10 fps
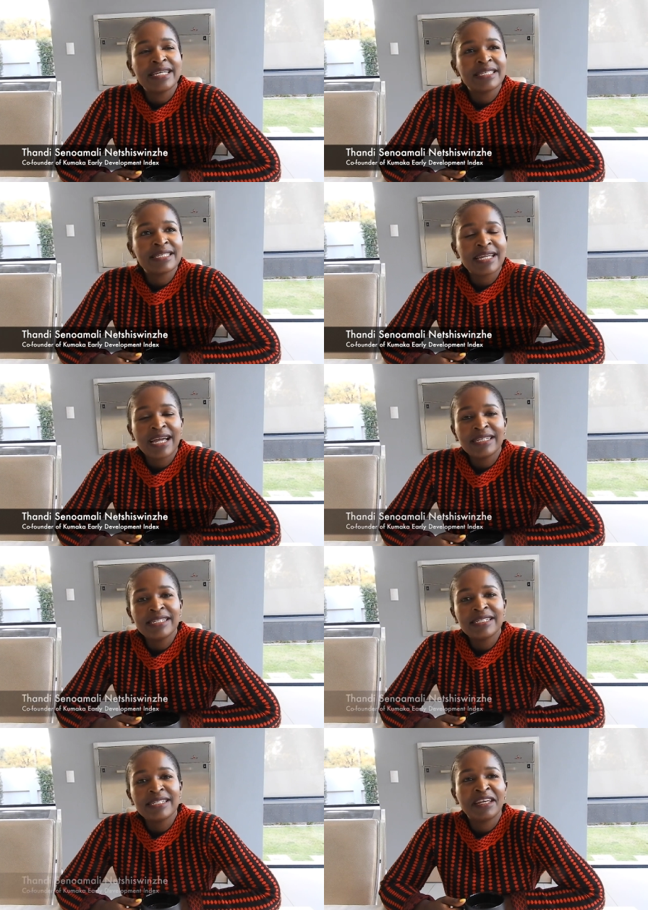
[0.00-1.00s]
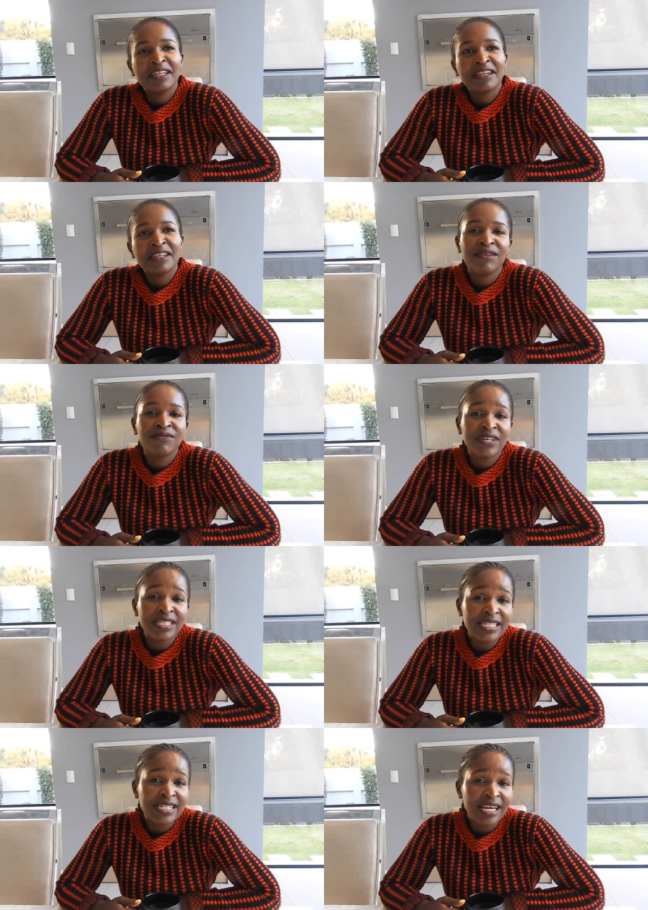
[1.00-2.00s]
I studied in a
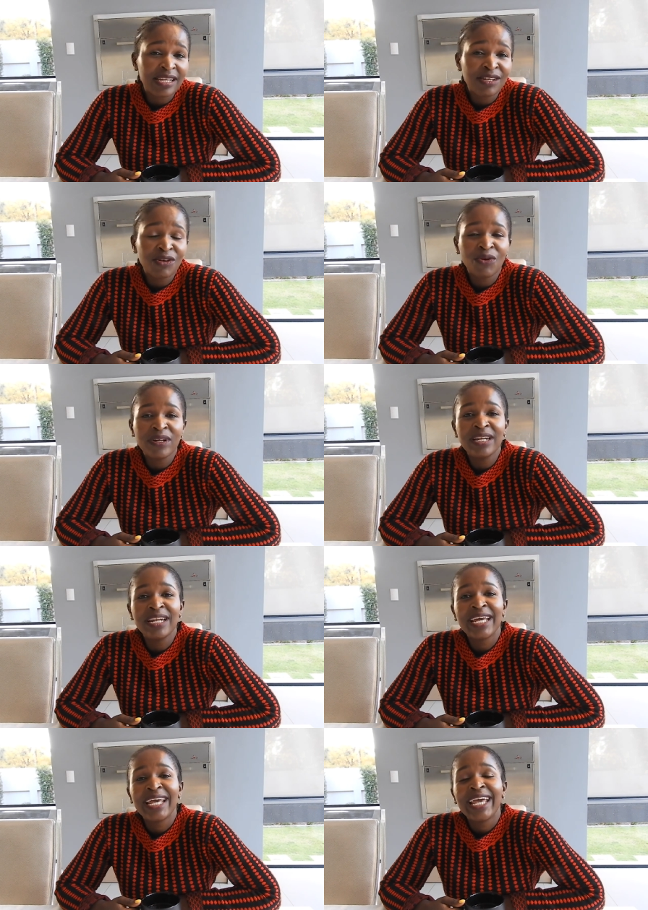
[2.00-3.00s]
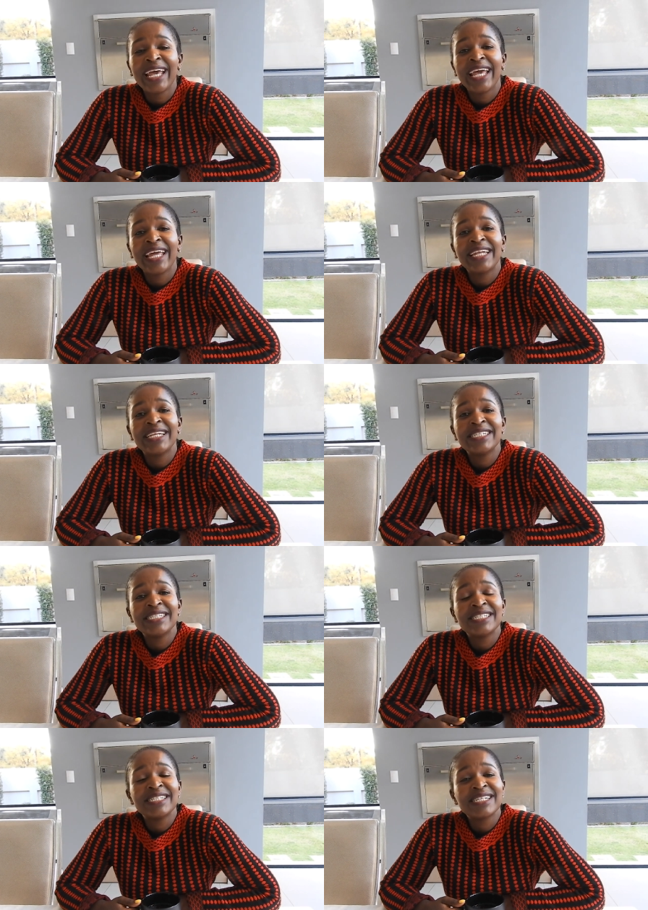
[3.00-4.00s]
Wits Technikon,
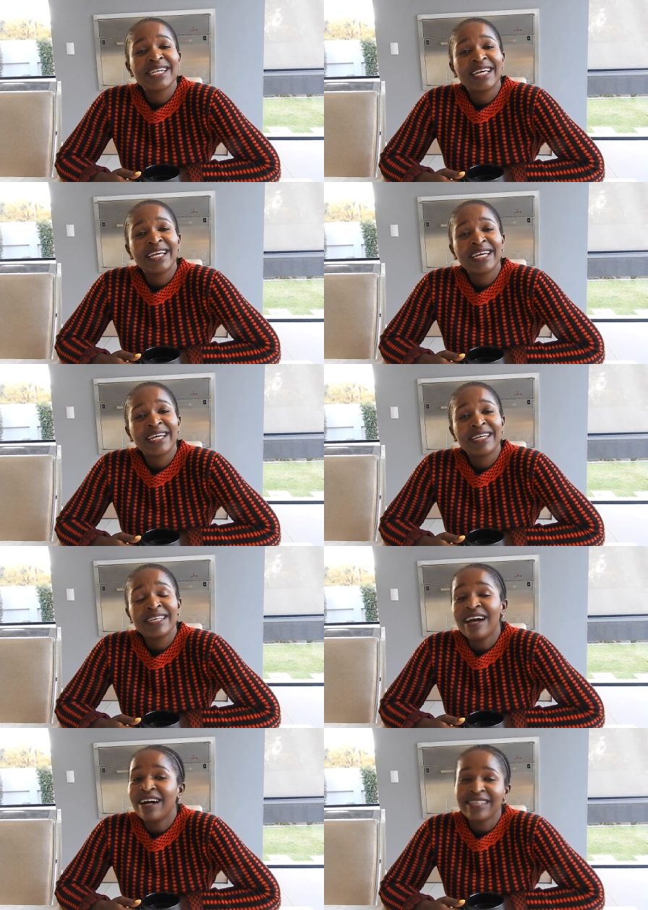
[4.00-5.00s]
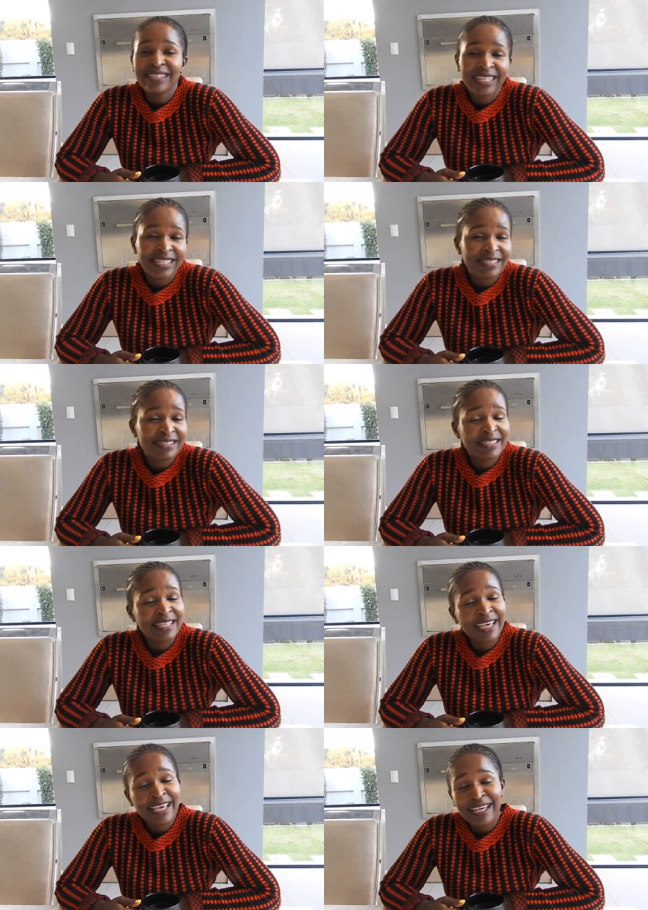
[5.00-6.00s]
and uh, yeah, the rest is
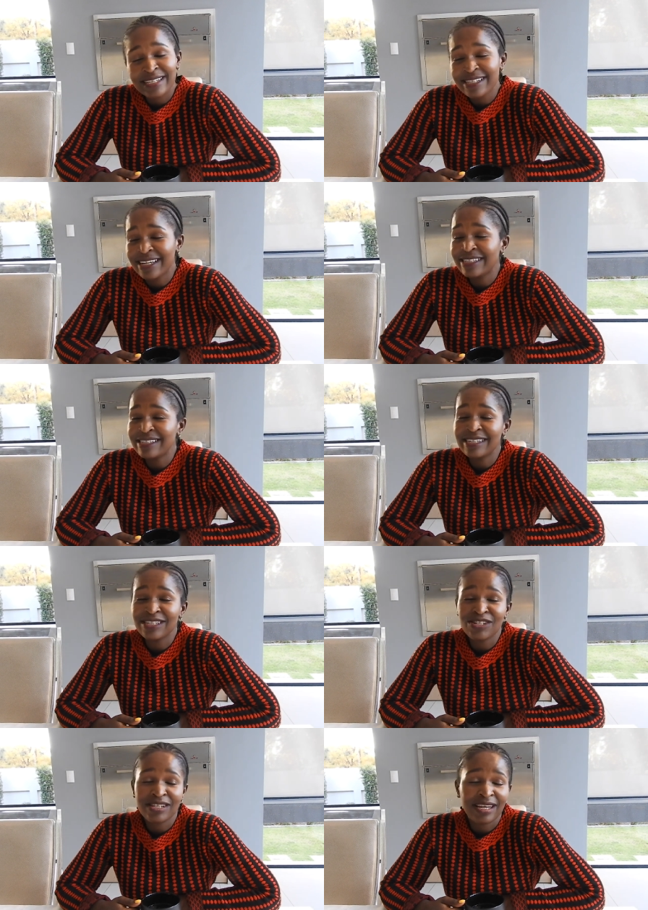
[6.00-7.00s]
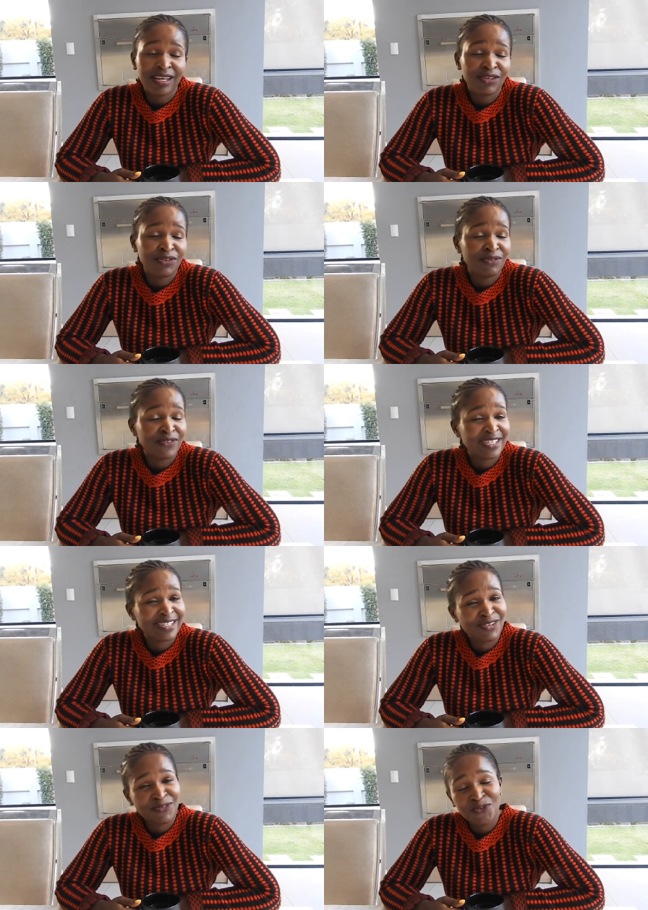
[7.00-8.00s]
there. I studied at uh,
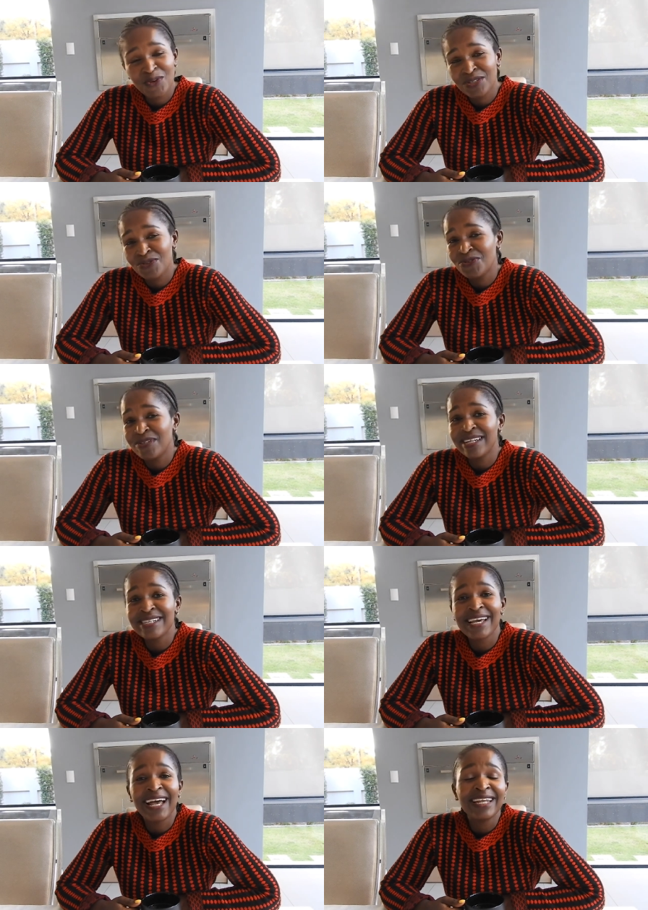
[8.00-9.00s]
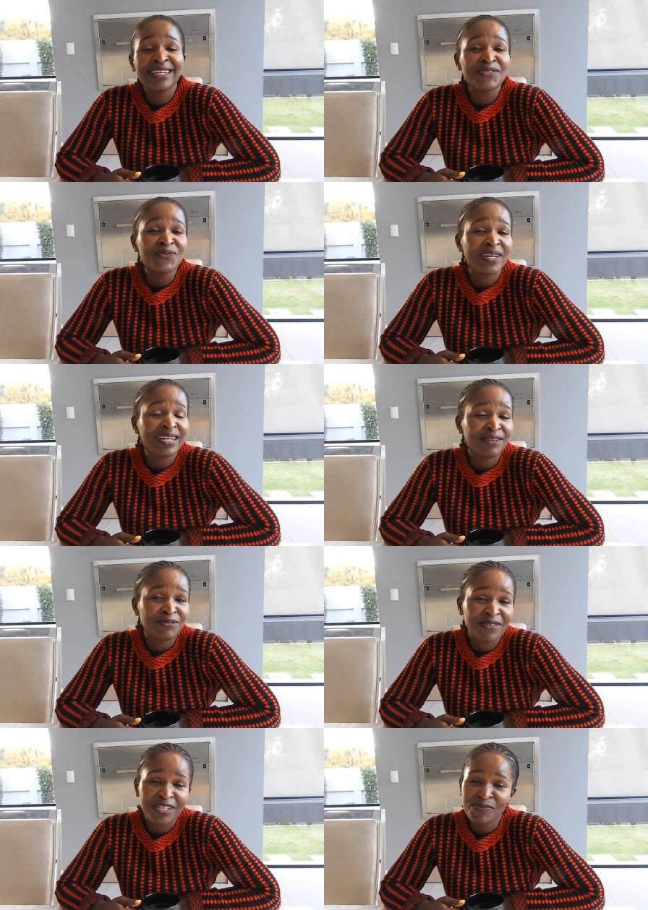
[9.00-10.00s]
University of KwaZulu Natal as well,
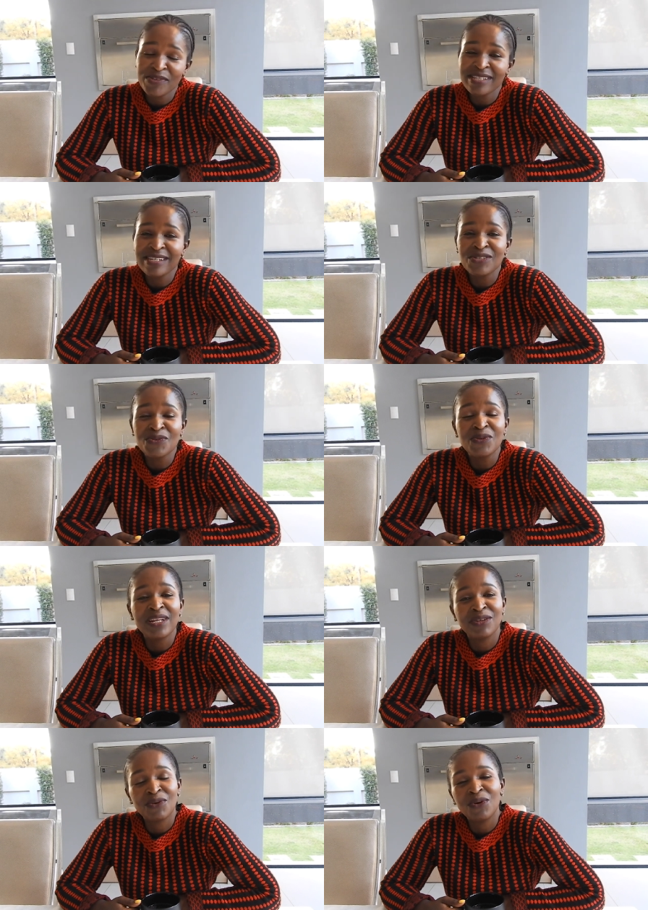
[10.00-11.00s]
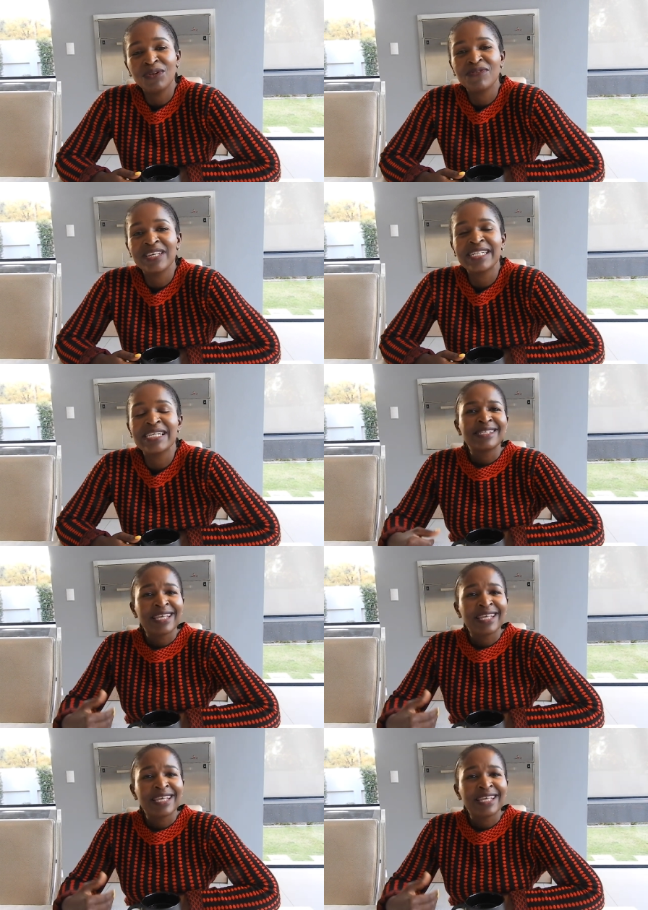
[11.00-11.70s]
and Wits business school, and all of that.